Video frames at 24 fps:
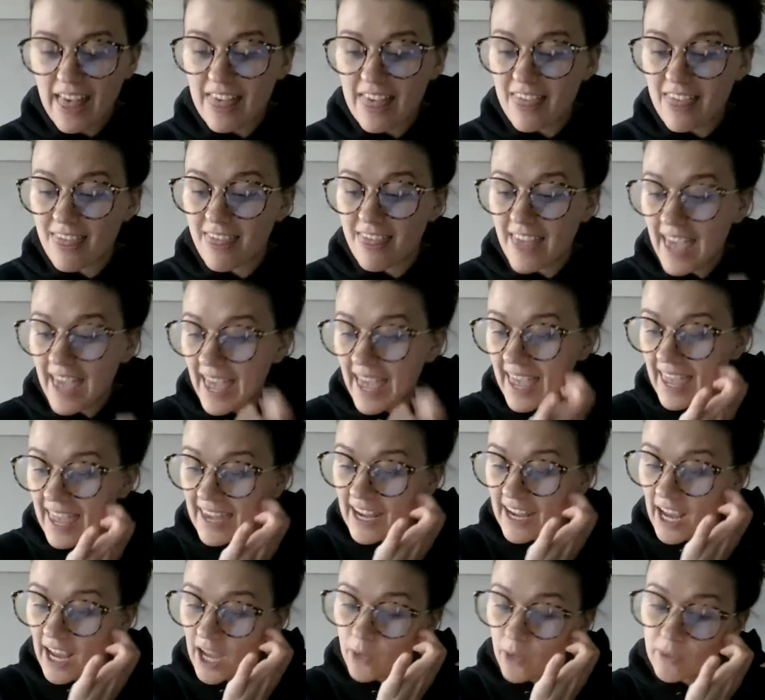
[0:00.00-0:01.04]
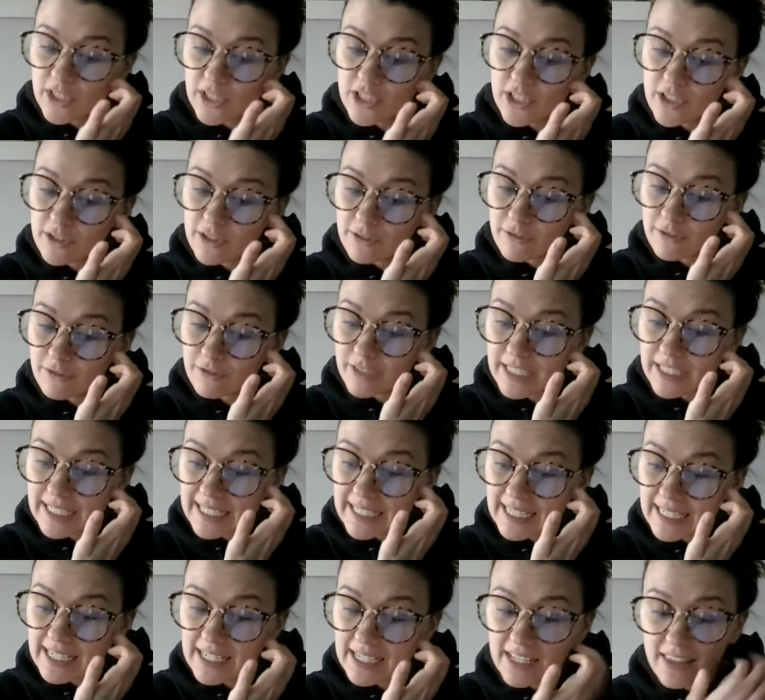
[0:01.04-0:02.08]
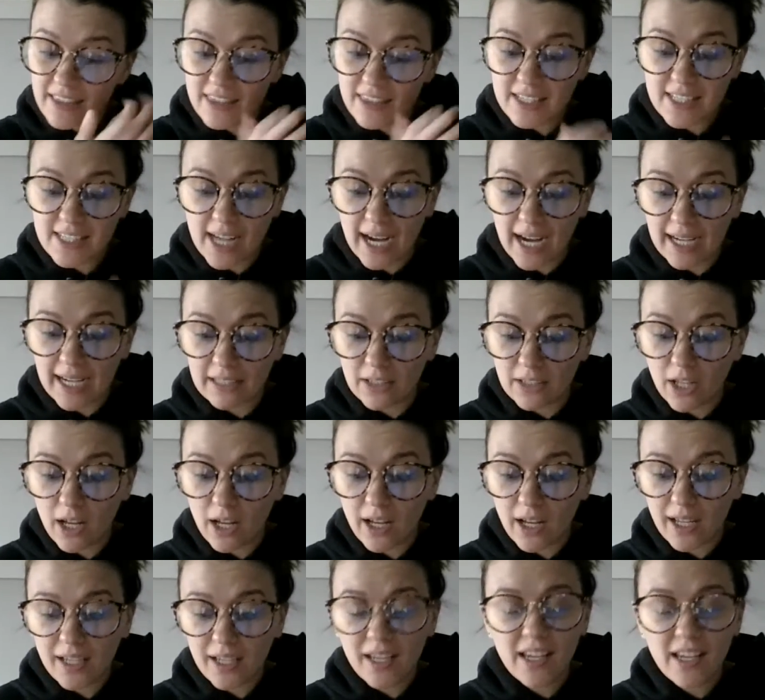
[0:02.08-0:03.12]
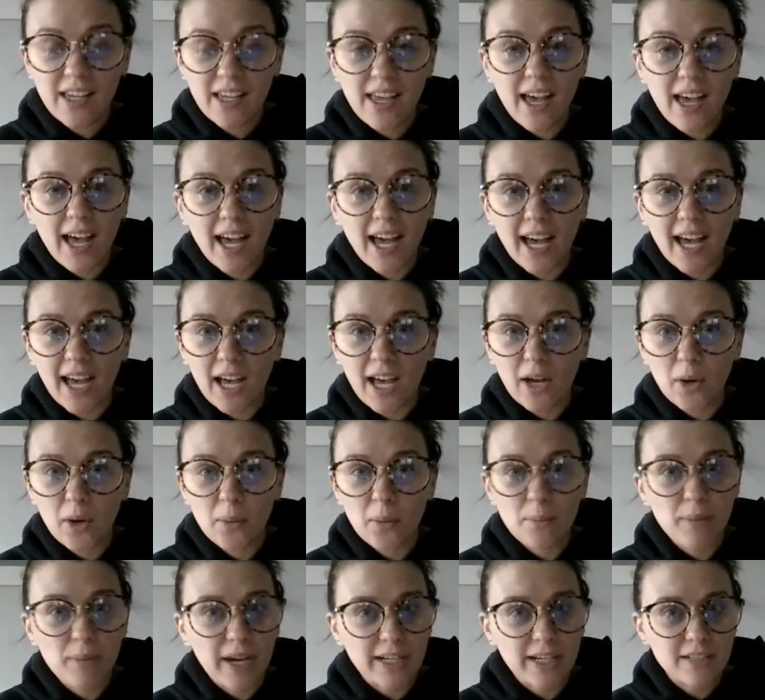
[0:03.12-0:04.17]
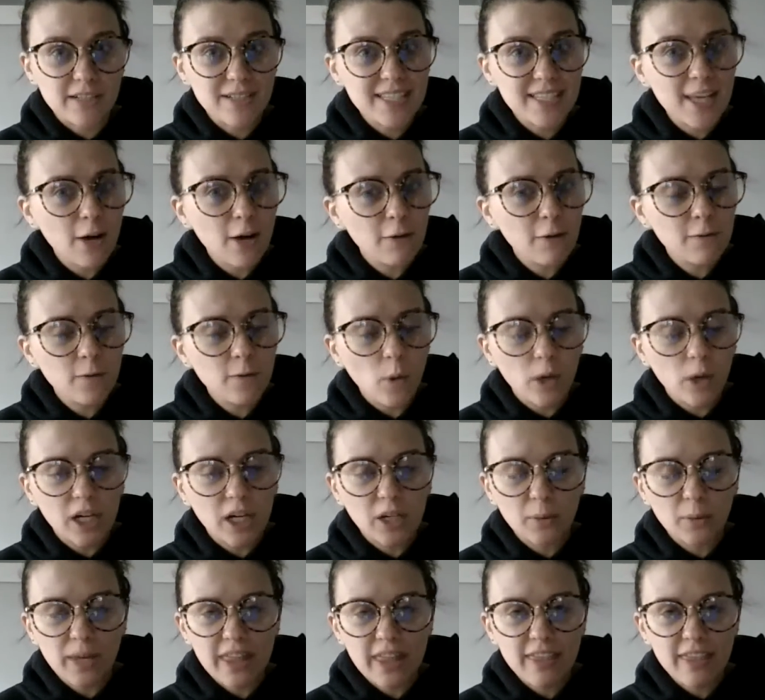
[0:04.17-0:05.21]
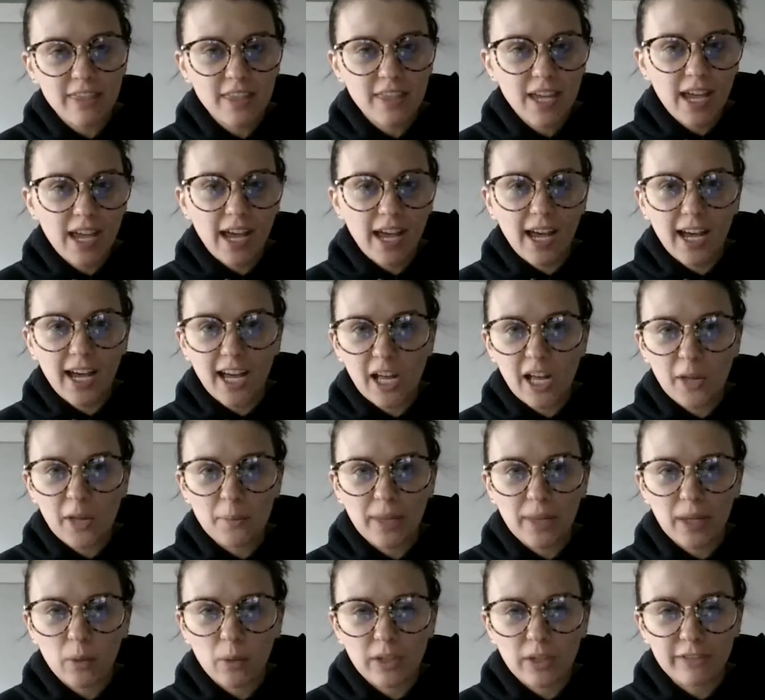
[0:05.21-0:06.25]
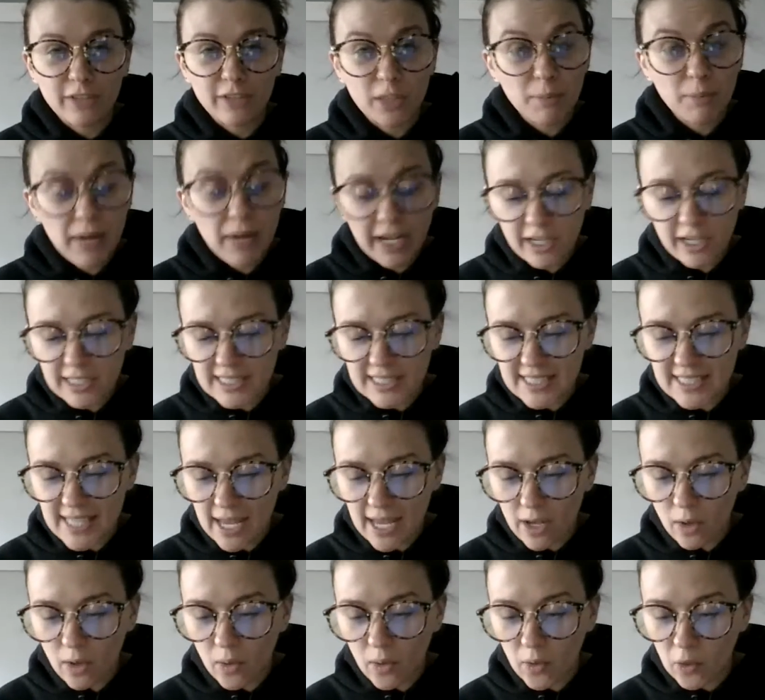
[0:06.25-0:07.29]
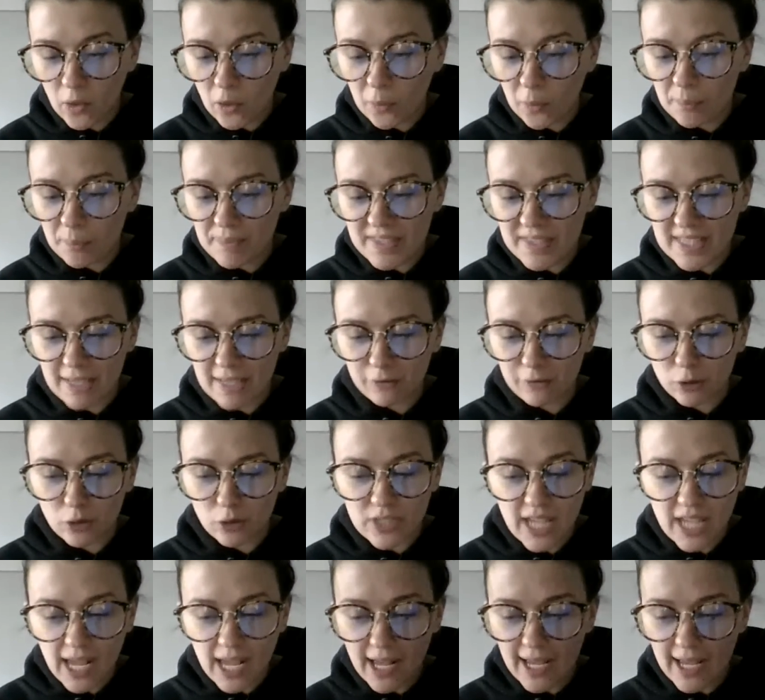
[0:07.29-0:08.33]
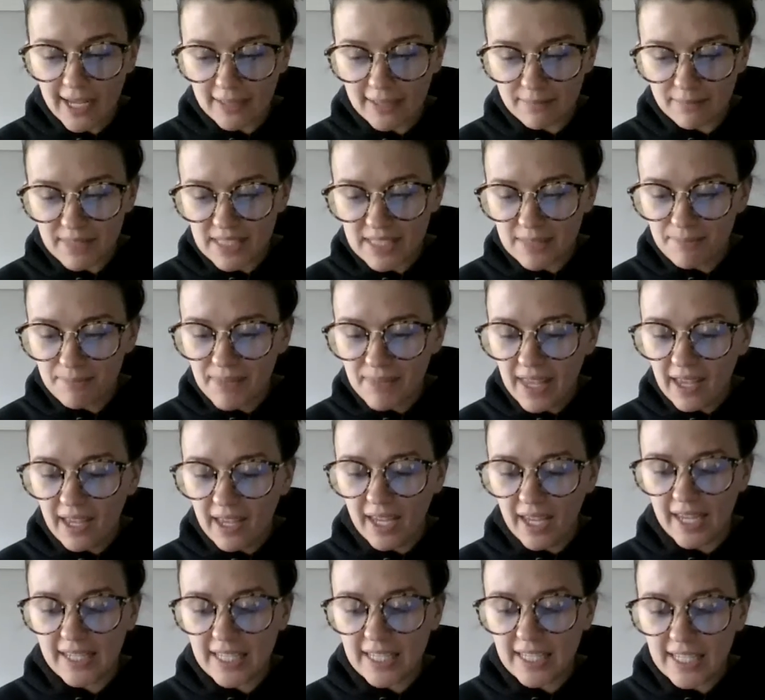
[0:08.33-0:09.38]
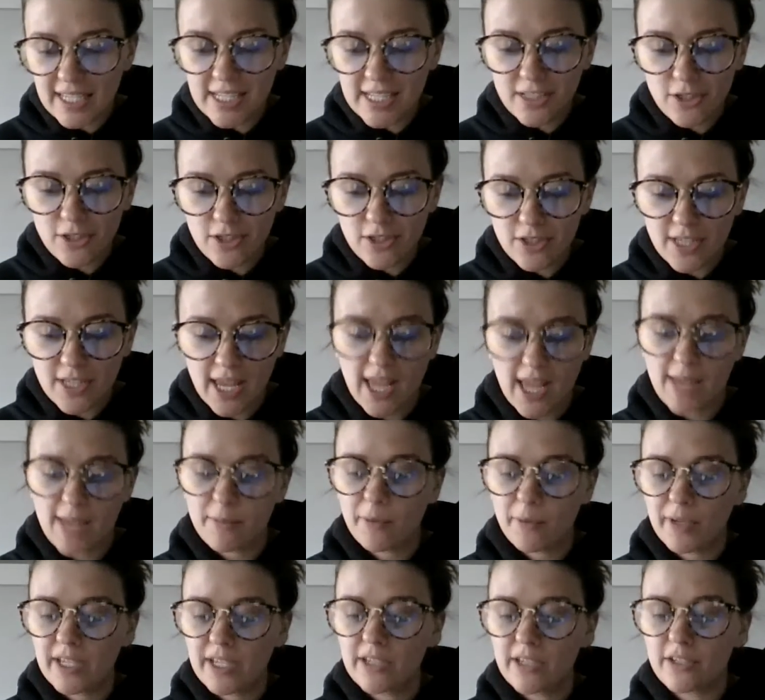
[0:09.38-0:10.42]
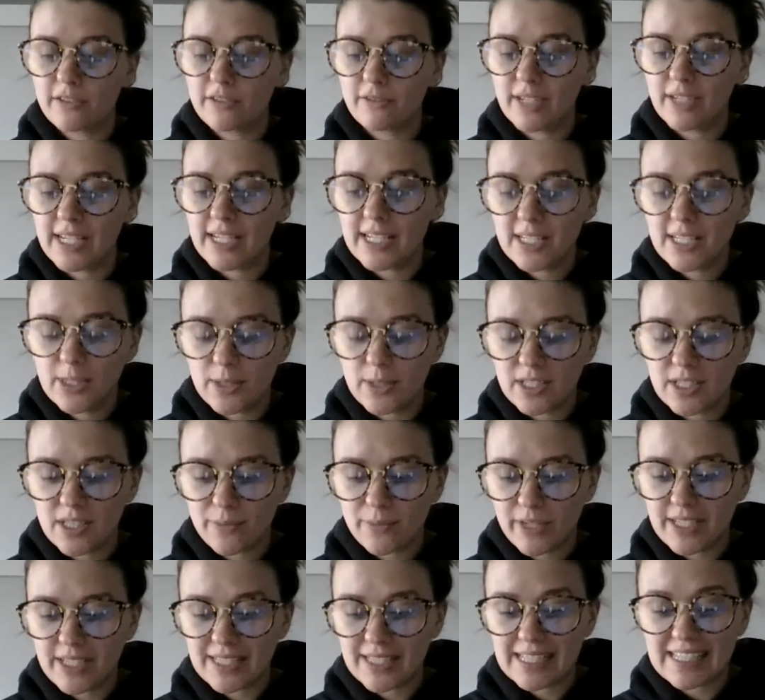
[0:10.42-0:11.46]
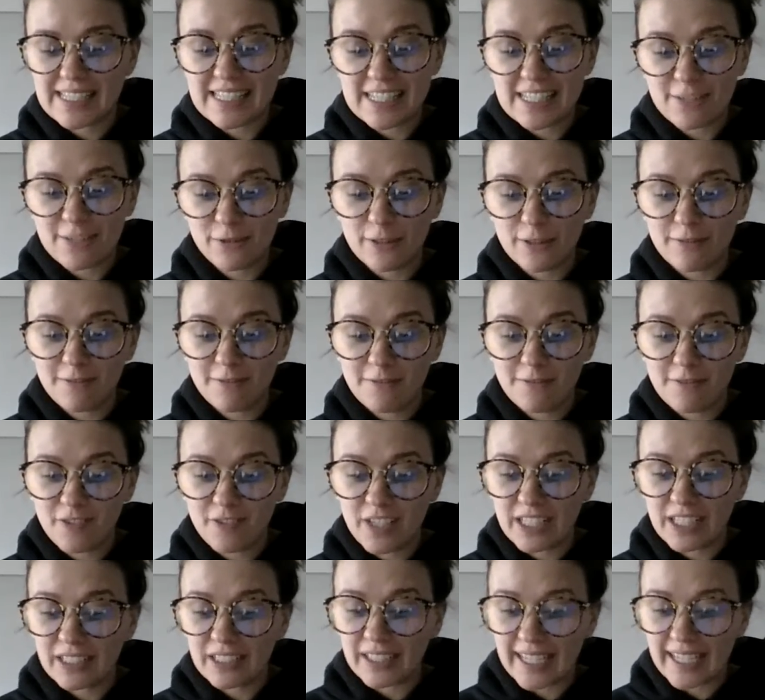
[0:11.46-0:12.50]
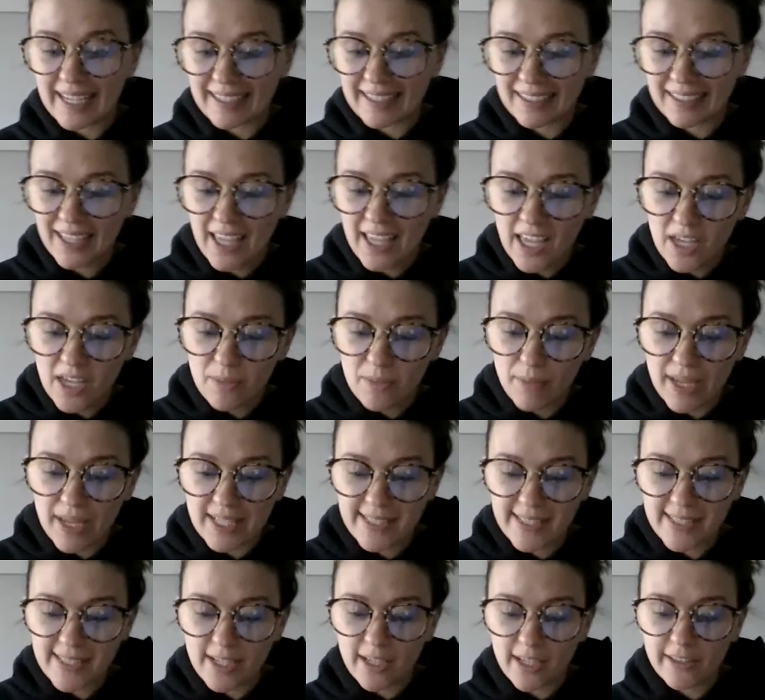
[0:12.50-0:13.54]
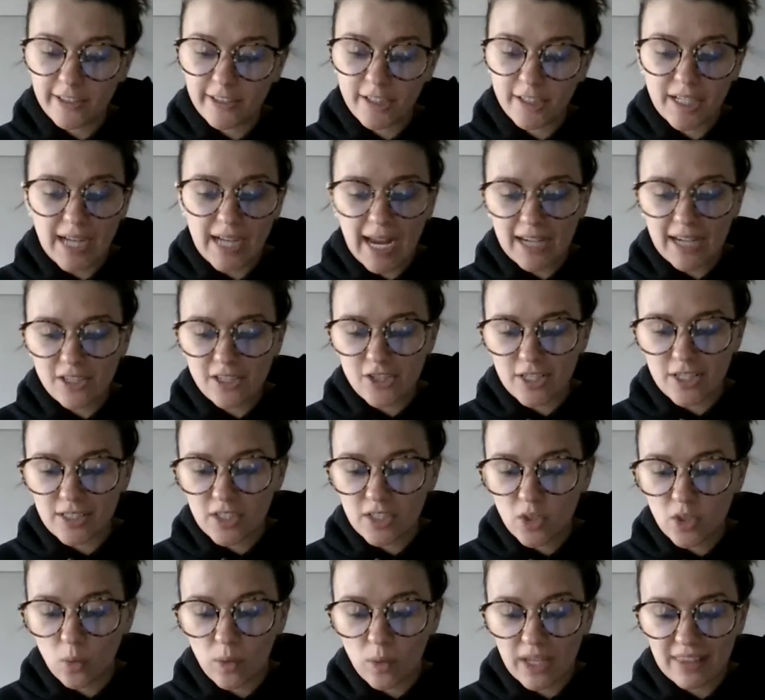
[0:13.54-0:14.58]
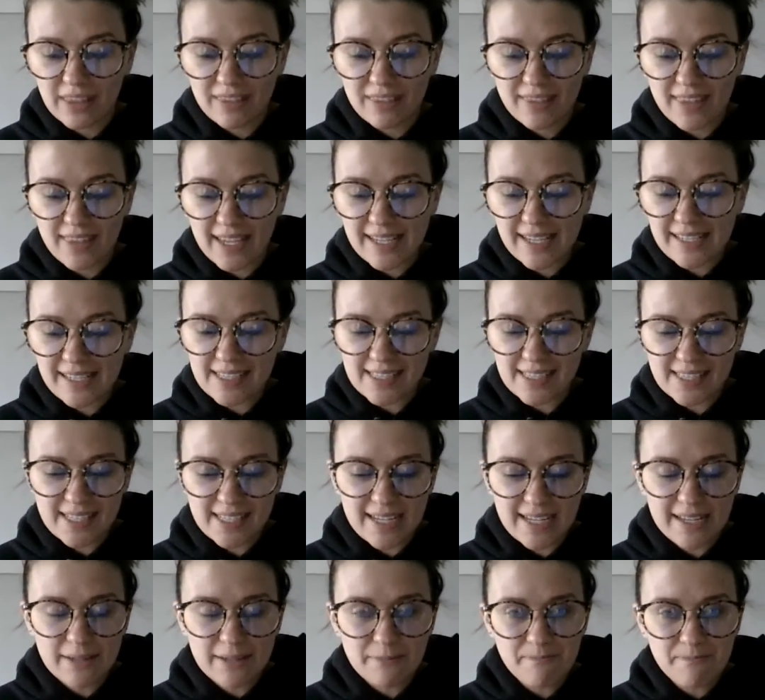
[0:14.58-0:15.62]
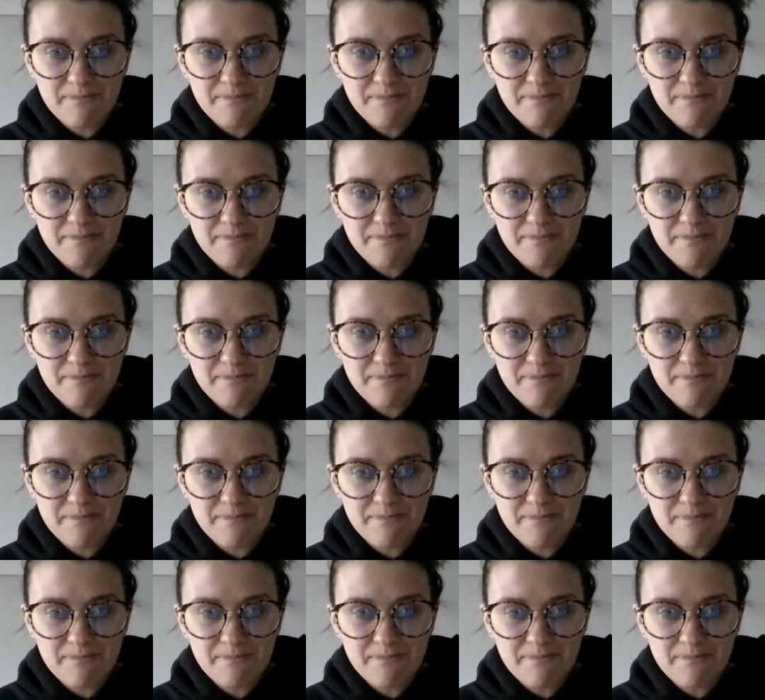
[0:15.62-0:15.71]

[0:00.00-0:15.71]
Then I want you to read the dialogue by yourself or with like one of your parents at home several times. And each time I want you to read it to express a different feeling based on their reaction to what they see.